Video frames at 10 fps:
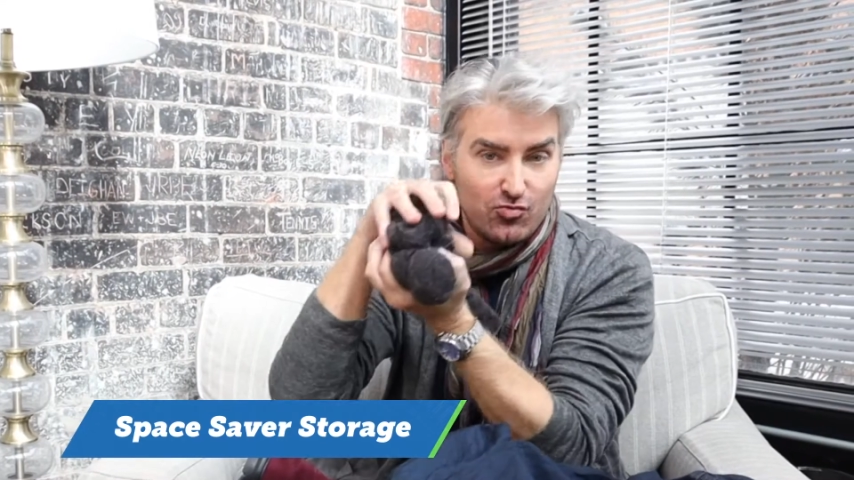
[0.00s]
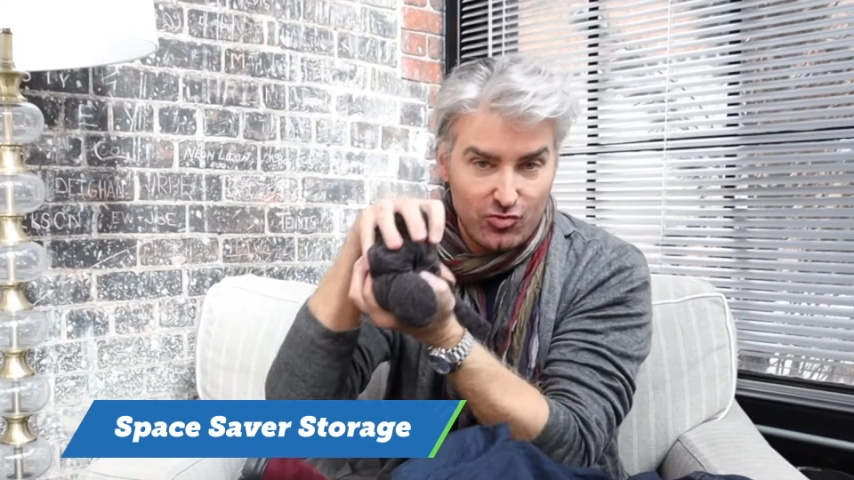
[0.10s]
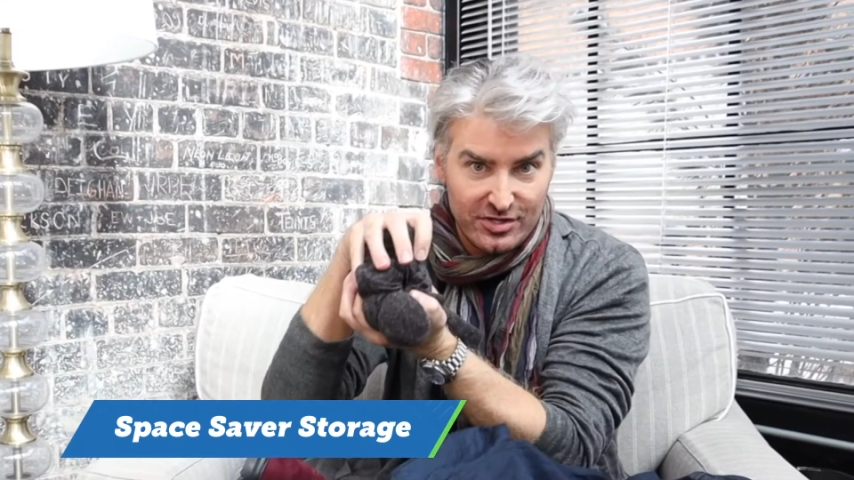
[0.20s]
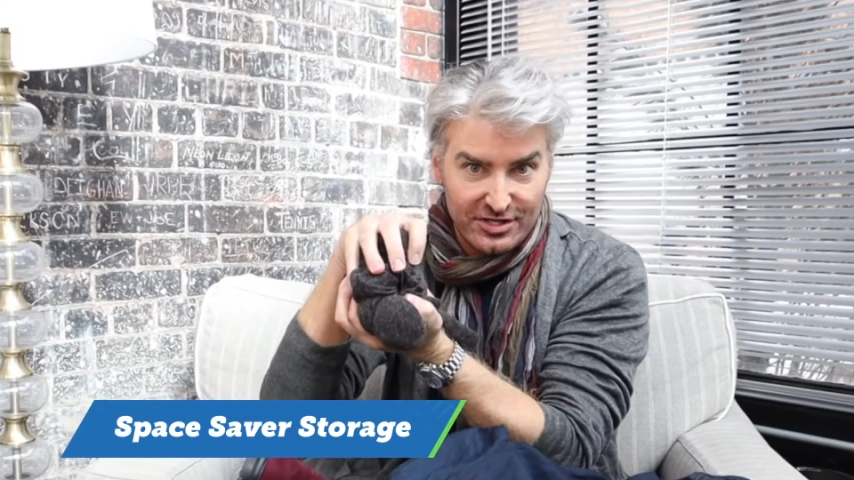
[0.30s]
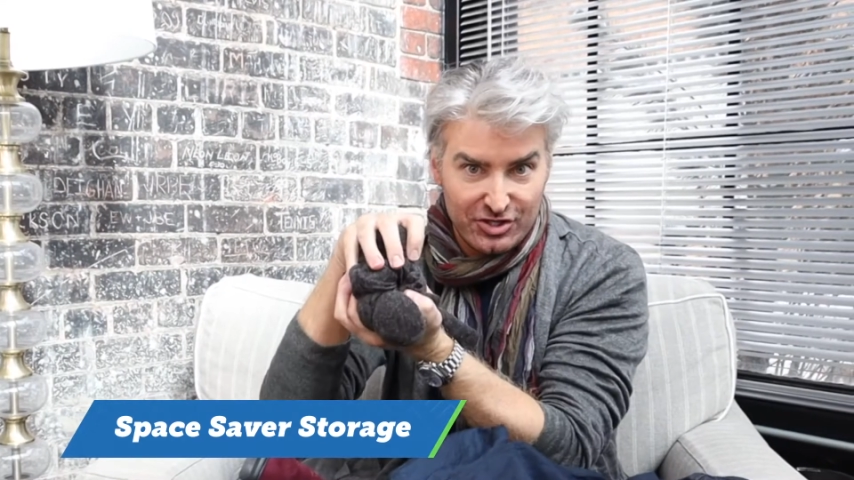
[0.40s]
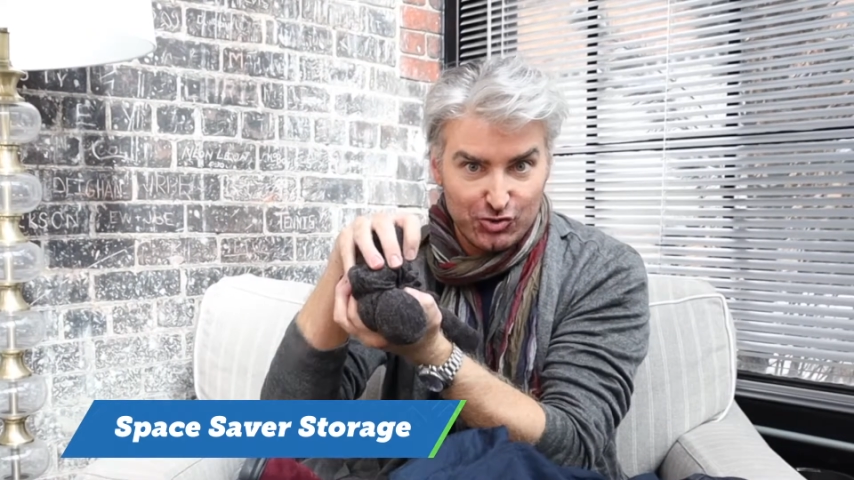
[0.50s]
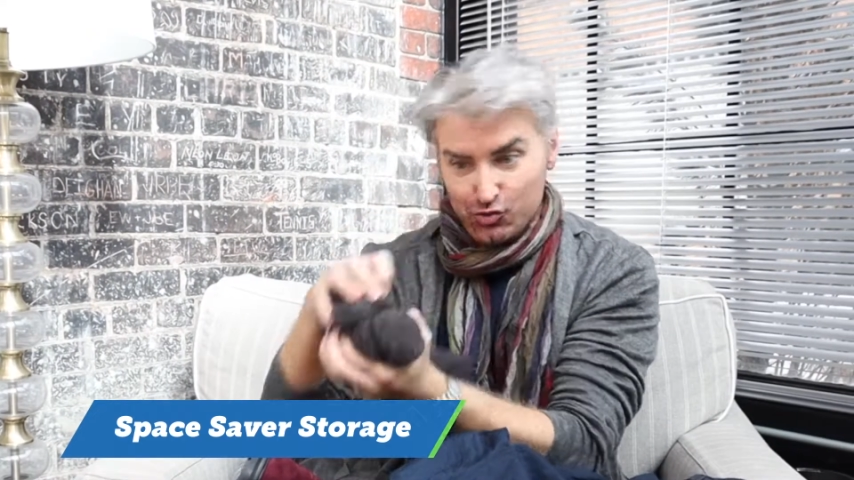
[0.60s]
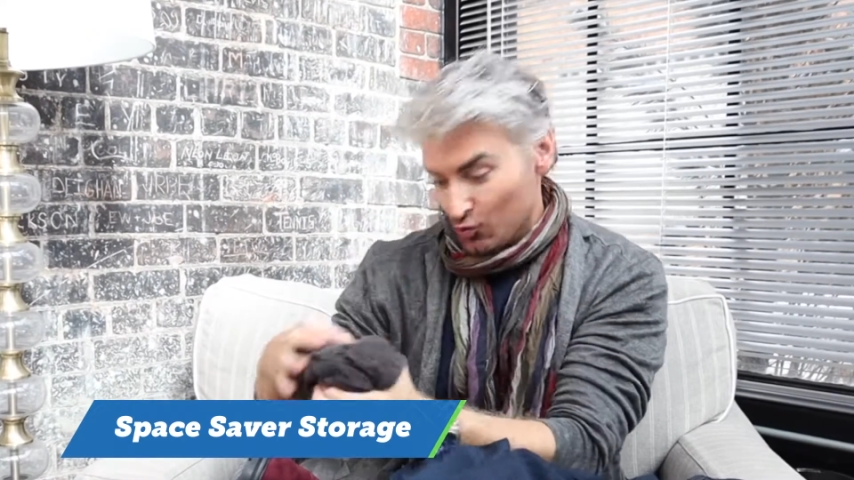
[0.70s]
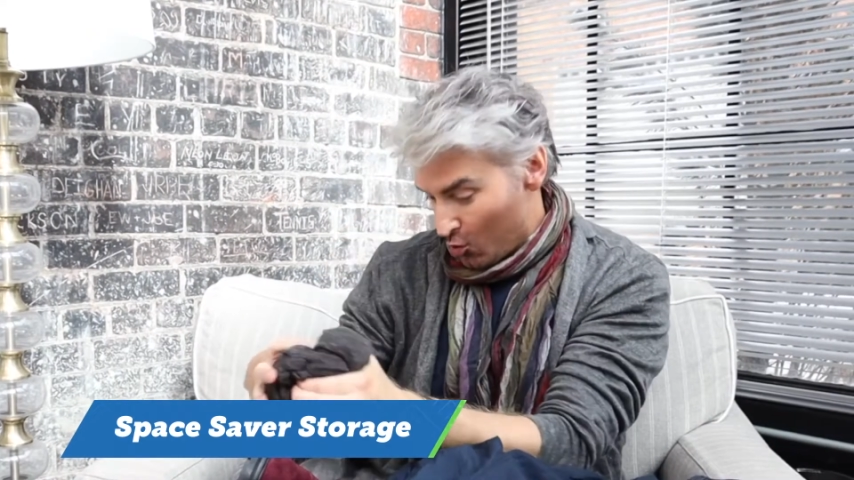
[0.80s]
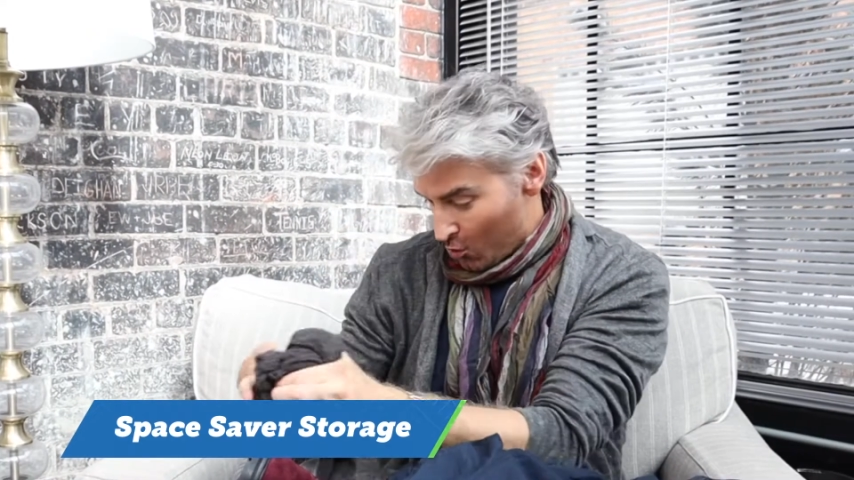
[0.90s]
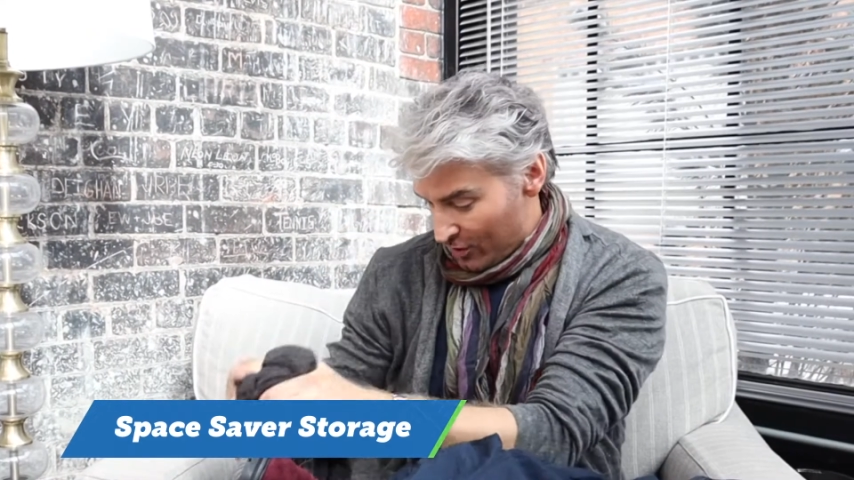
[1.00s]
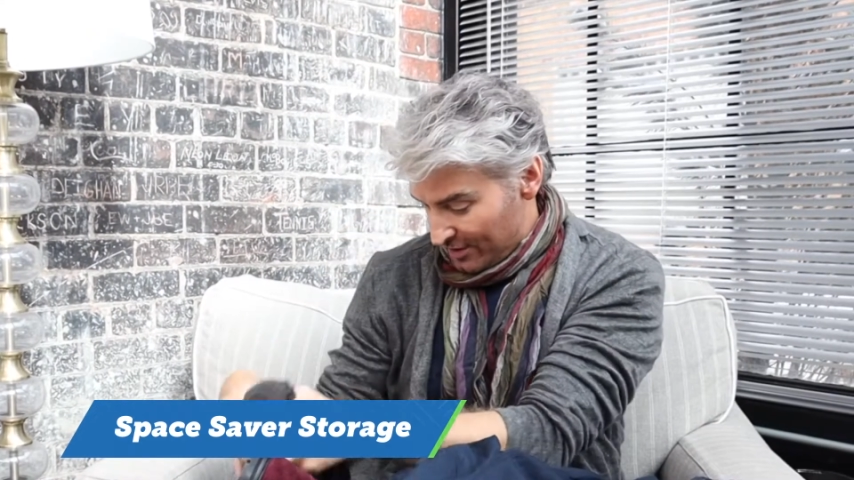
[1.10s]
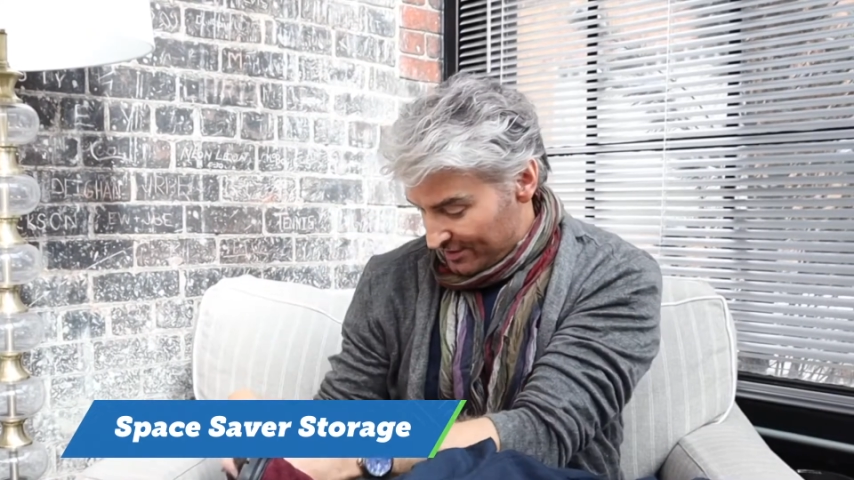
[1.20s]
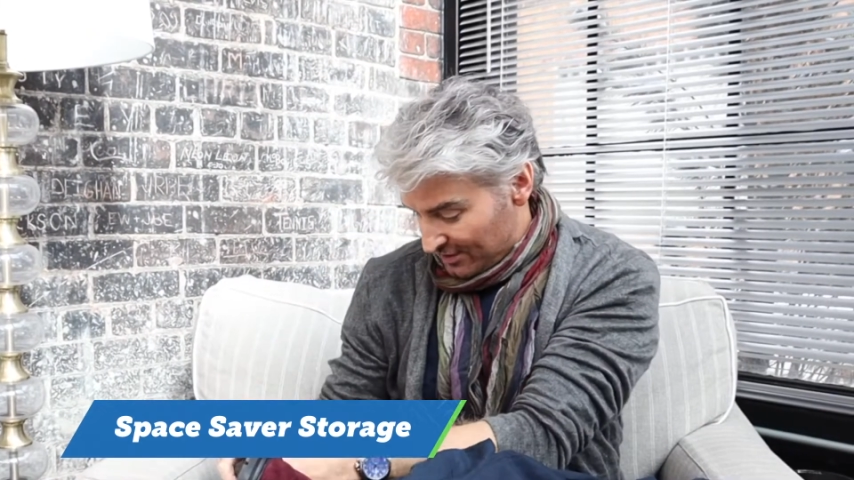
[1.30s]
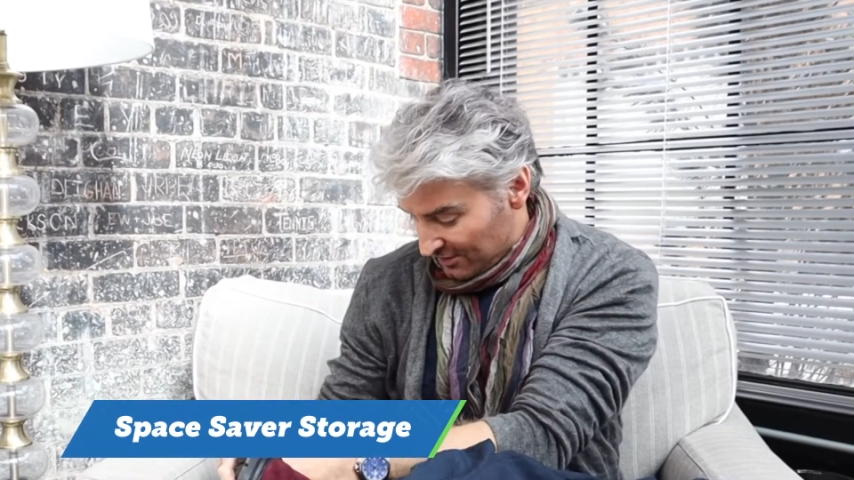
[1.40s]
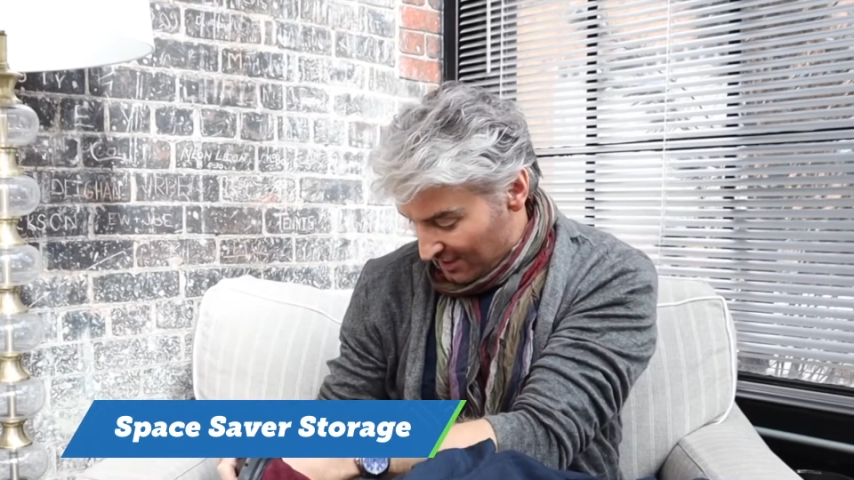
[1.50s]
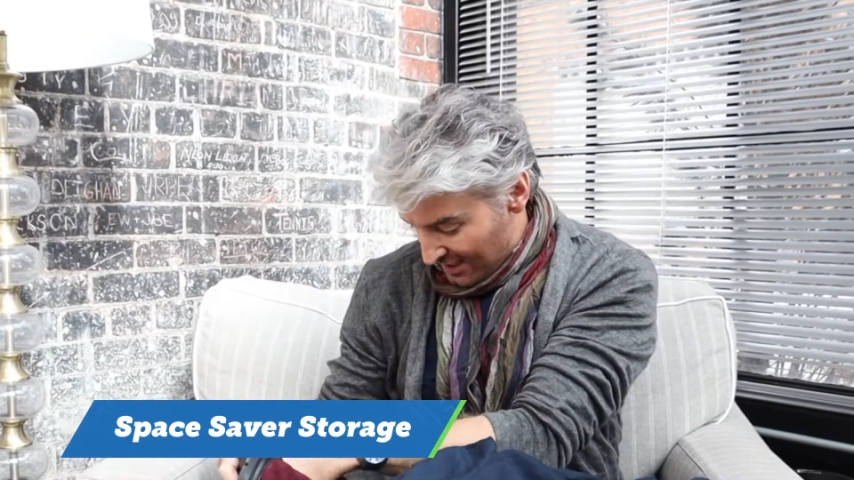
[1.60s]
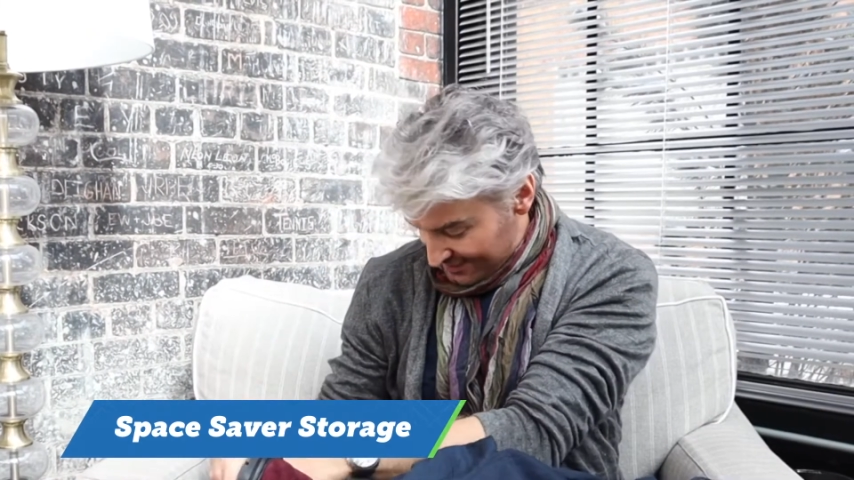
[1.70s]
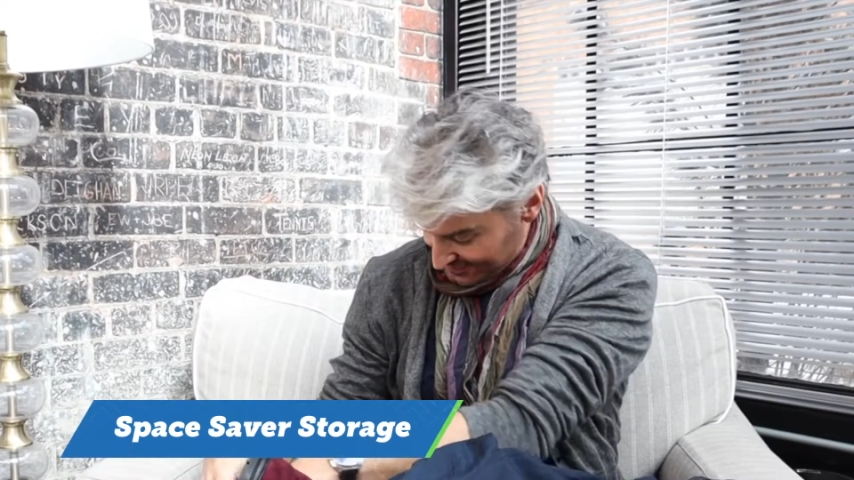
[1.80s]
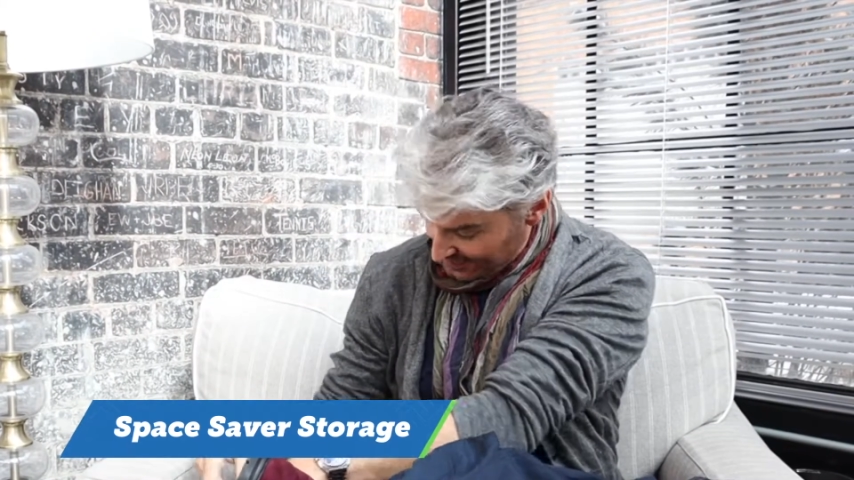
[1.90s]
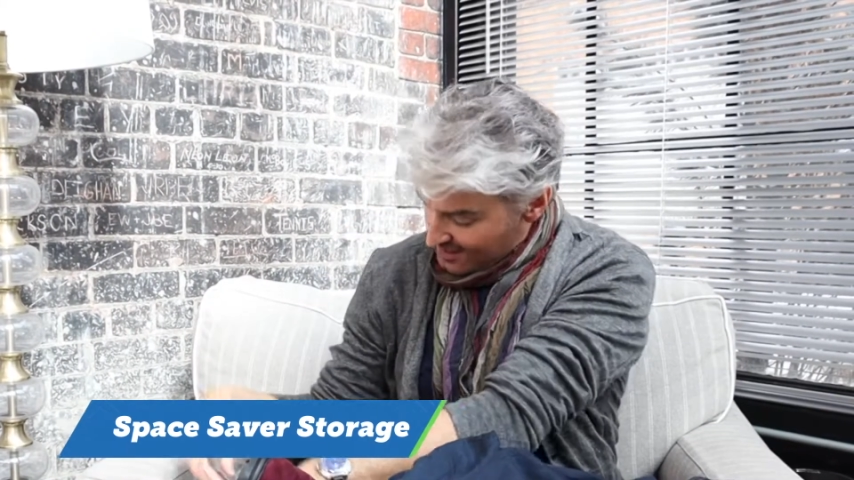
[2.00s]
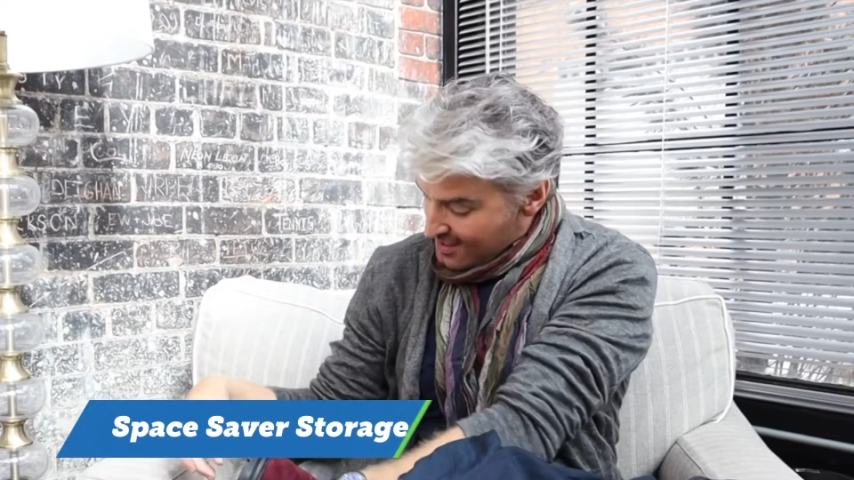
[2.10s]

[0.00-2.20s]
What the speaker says: within a drawer in the closet.